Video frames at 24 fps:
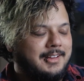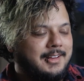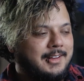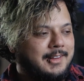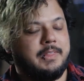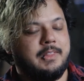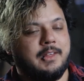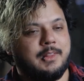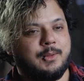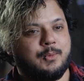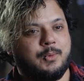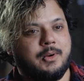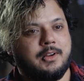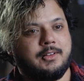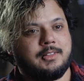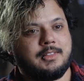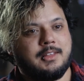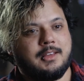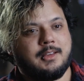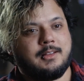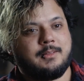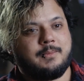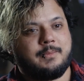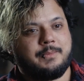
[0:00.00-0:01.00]
Another weird
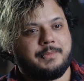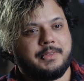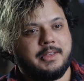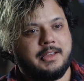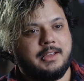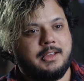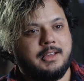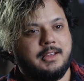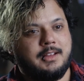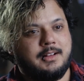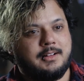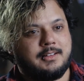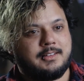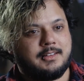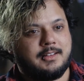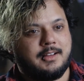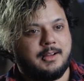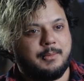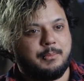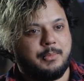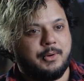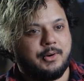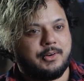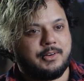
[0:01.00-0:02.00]
thing, they eat
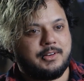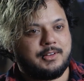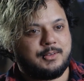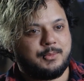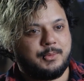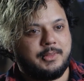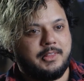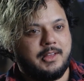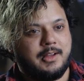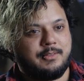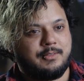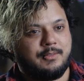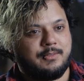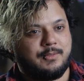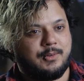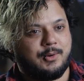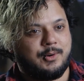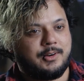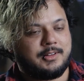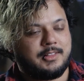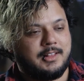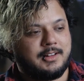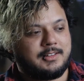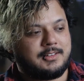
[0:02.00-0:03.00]
burgers with knife and
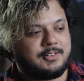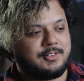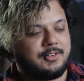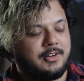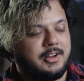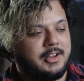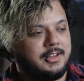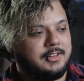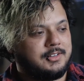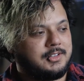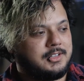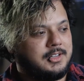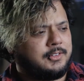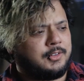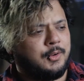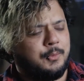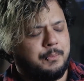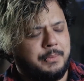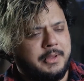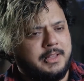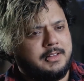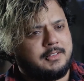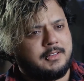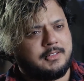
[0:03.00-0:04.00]
fork. That's strange. So
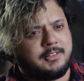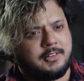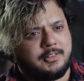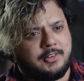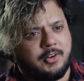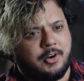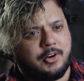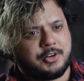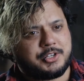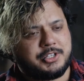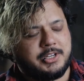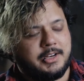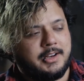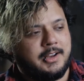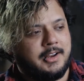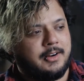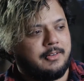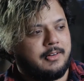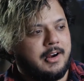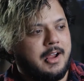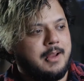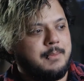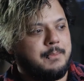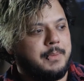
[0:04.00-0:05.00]
pizza's a dog shit here,
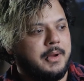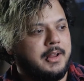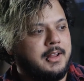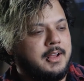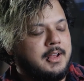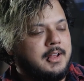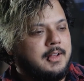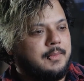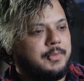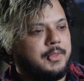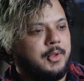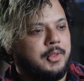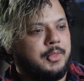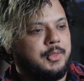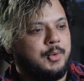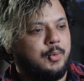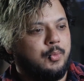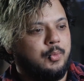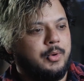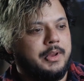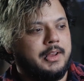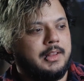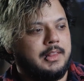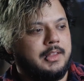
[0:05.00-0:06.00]
right? But the
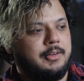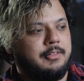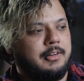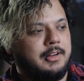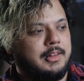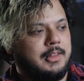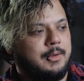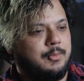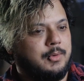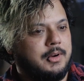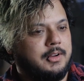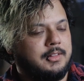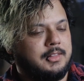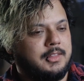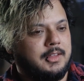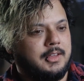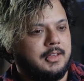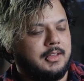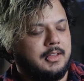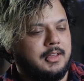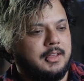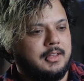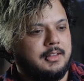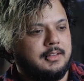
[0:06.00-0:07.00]
really, really weird
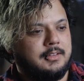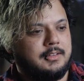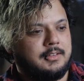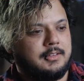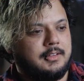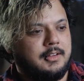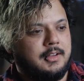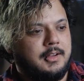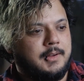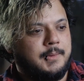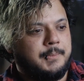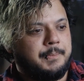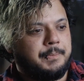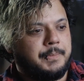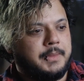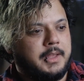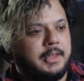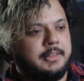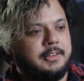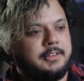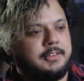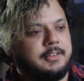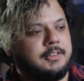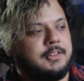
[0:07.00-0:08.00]
thing is,
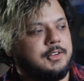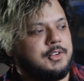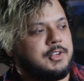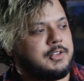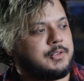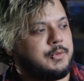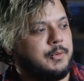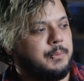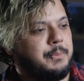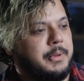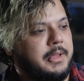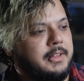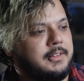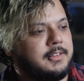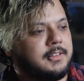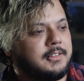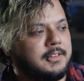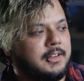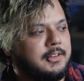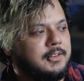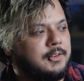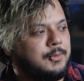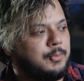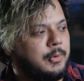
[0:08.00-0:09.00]
and this isn't just with pizzas,
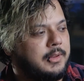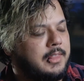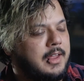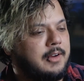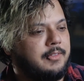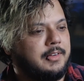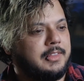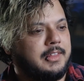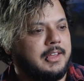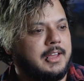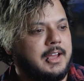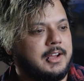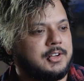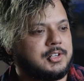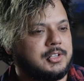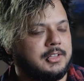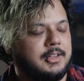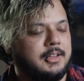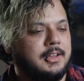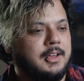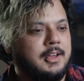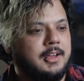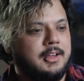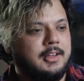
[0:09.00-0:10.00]
this is with everything
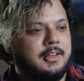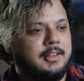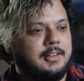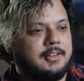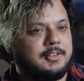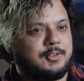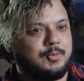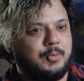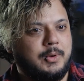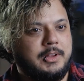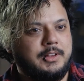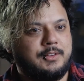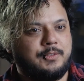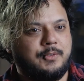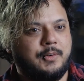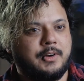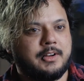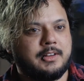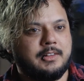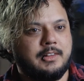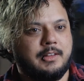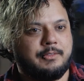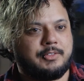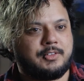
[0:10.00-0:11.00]
actually, Swedes
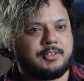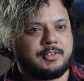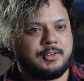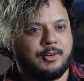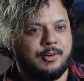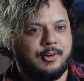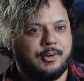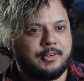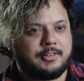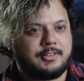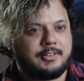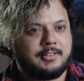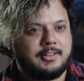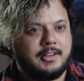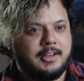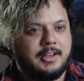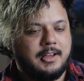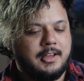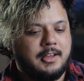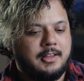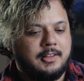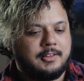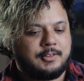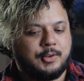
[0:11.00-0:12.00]
fucking love sauce.
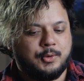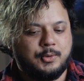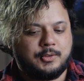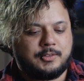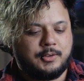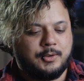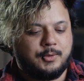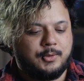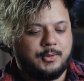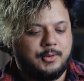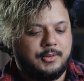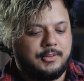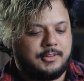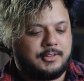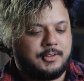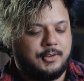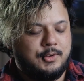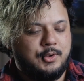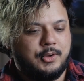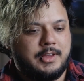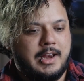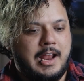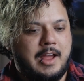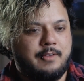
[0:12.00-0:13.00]
So
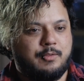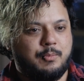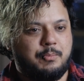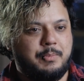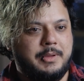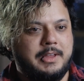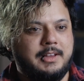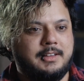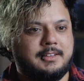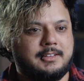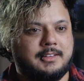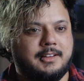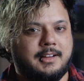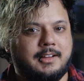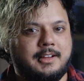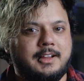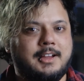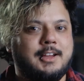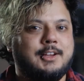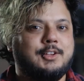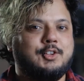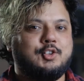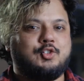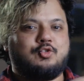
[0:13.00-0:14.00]
you can have a pizza,
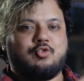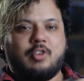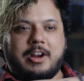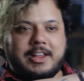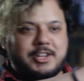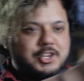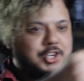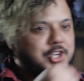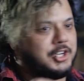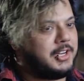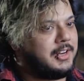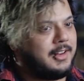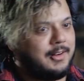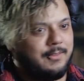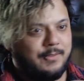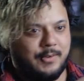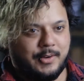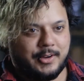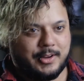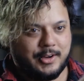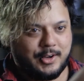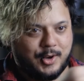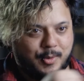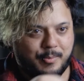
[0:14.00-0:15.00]
drench it in
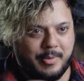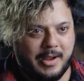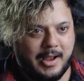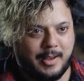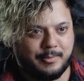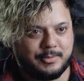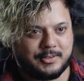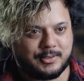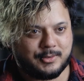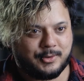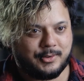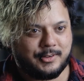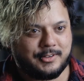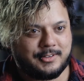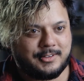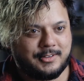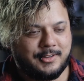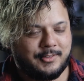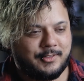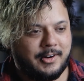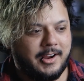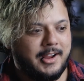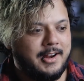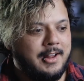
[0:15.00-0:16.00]
fucking kebab sauce,
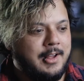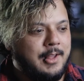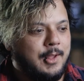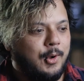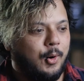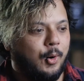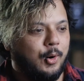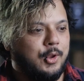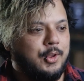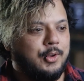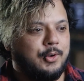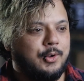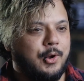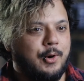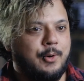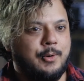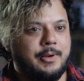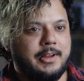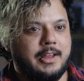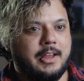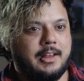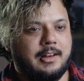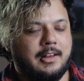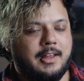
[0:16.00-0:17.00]
right? Or you go
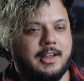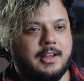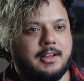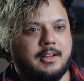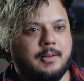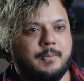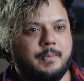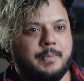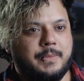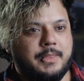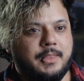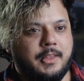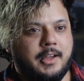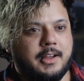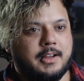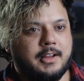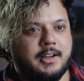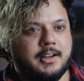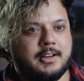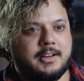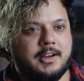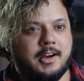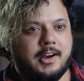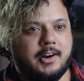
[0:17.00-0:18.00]
and get like
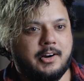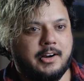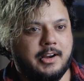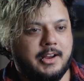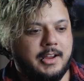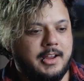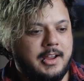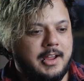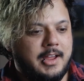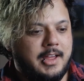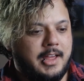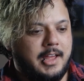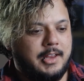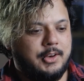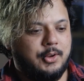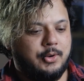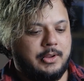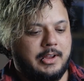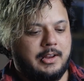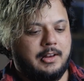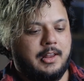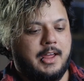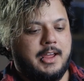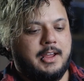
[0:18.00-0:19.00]
a curry, and you
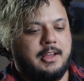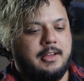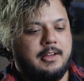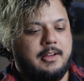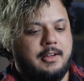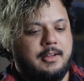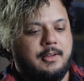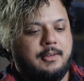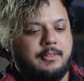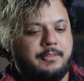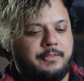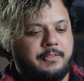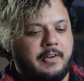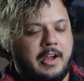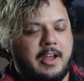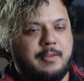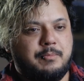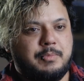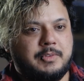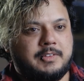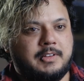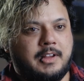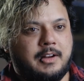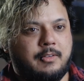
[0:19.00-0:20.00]
get like
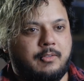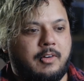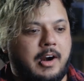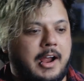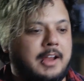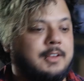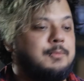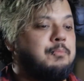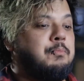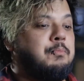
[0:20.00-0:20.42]
5% rice,